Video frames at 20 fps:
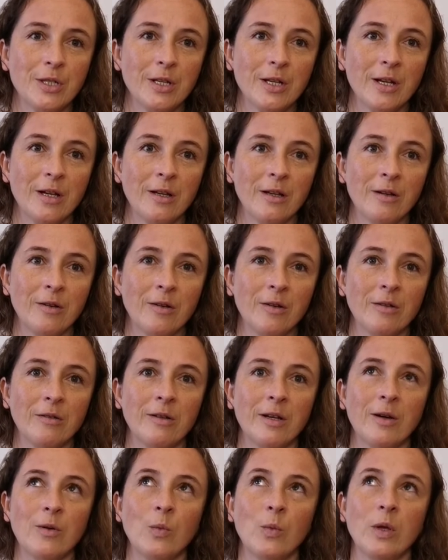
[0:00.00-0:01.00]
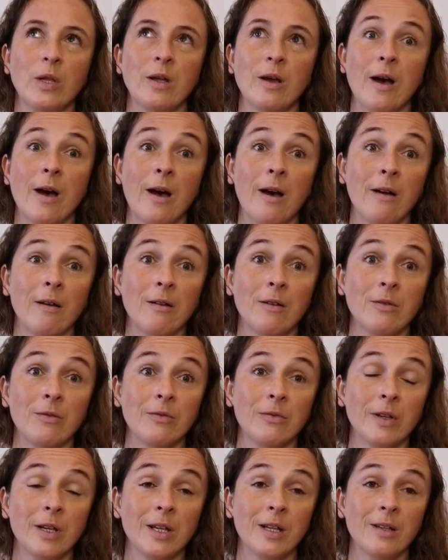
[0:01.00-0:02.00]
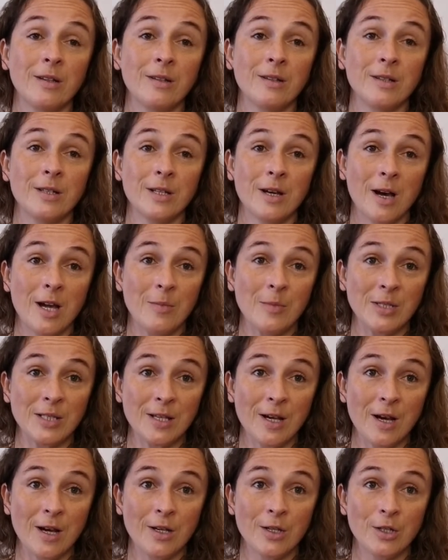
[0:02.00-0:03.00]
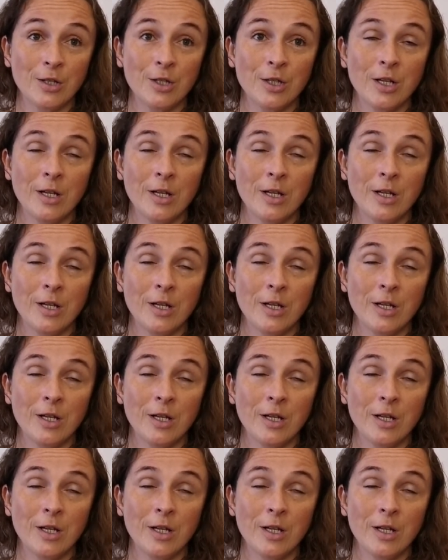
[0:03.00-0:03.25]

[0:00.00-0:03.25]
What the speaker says: that we have in Thai massage: